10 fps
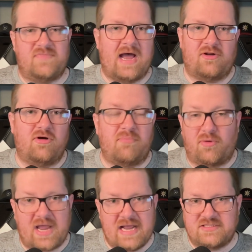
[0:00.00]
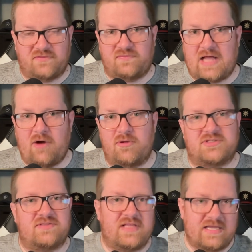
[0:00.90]
I don't know, bouquets of
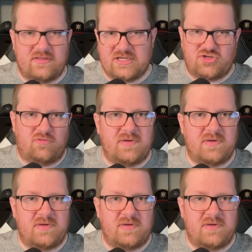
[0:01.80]
flowers, and they show